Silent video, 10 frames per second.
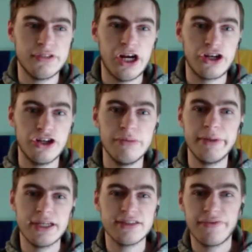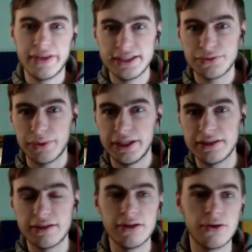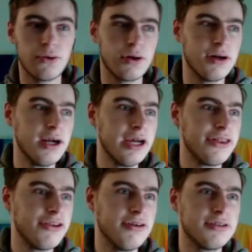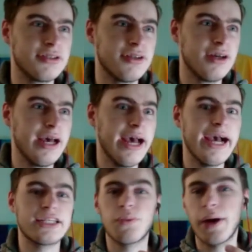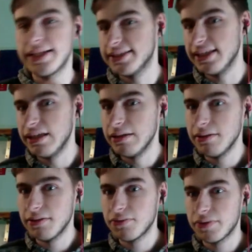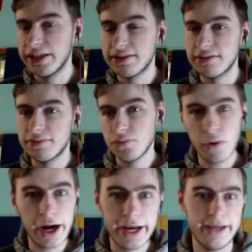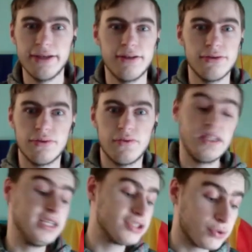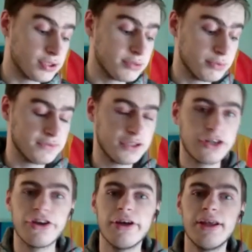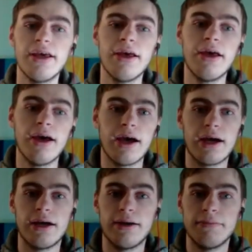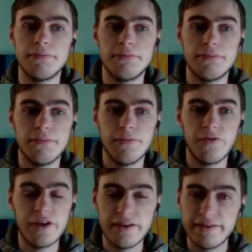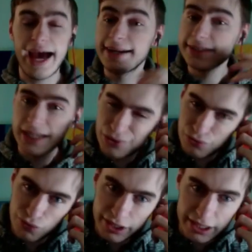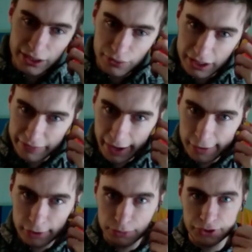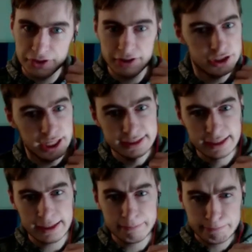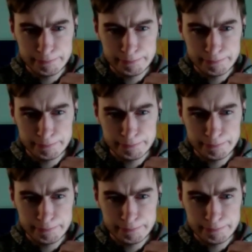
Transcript: are good because of this reason, or there's XYZ reason why these sorts of moves are good, then that is like really, really valuable to your chess game.